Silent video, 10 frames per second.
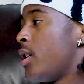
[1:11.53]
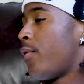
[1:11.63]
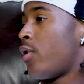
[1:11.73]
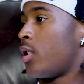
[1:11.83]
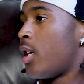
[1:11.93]
the
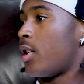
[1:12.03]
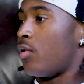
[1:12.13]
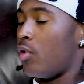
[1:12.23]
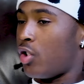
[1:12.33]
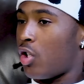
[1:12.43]
first guest
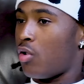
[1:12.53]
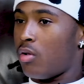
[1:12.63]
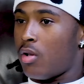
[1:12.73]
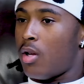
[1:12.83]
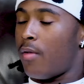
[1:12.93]
on the show.
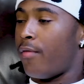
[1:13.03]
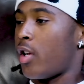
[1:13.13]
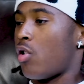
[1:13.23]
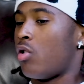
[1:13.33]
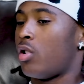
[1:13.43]
I'm
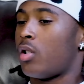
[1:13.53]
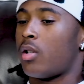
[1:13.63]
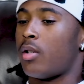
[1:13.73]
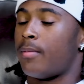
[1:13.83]
very honored.